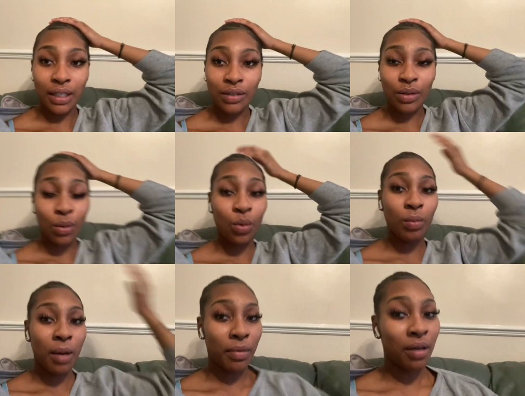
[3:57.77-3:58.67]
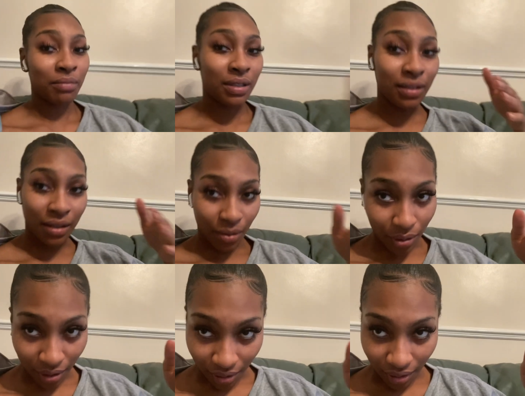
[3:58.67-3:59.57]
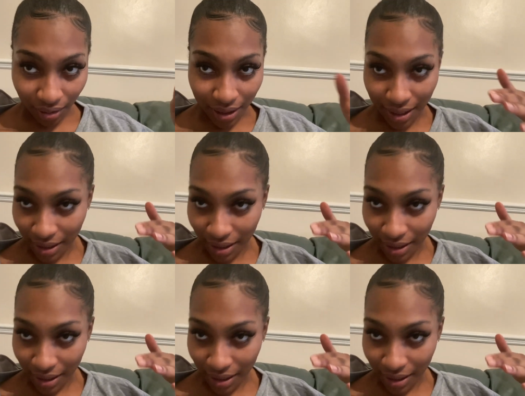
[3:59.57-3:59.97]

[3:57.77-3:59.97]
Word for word: to call my mum to tell her that they're